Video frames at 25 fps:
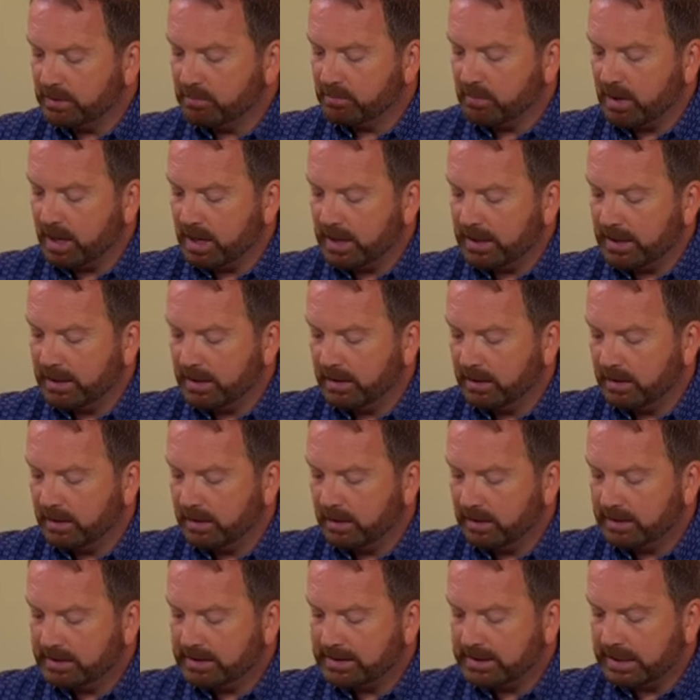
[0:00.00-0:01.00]
my
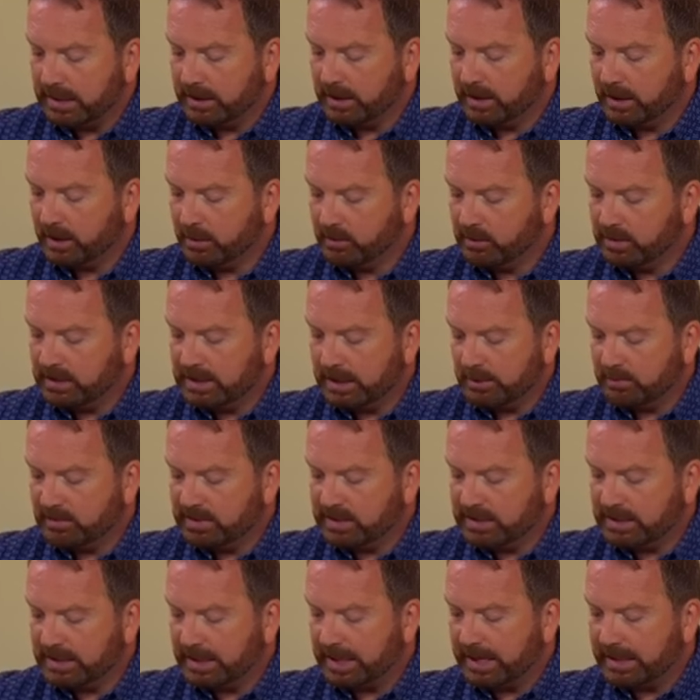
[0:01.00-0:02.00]
silicone tip
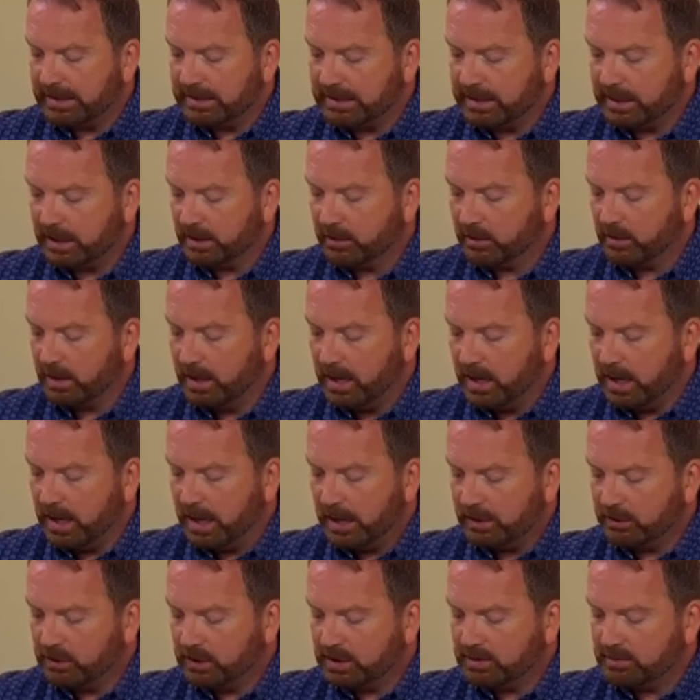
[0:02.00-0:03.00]
stiletto
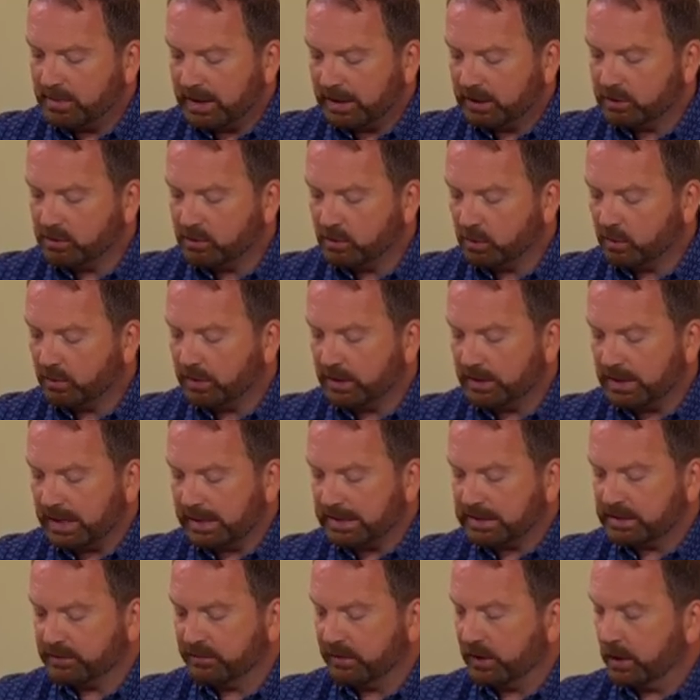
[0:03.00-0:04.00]
and just make sure that
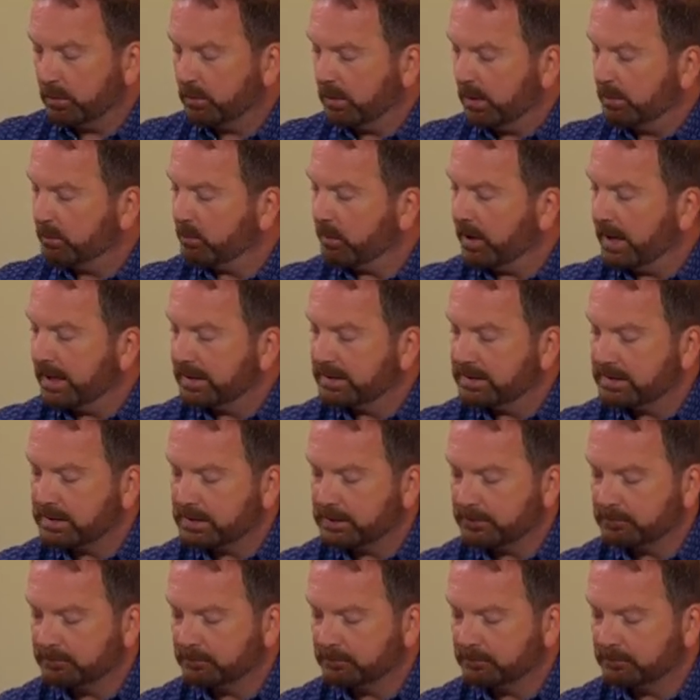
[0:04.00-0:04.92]
that's firmly pressed.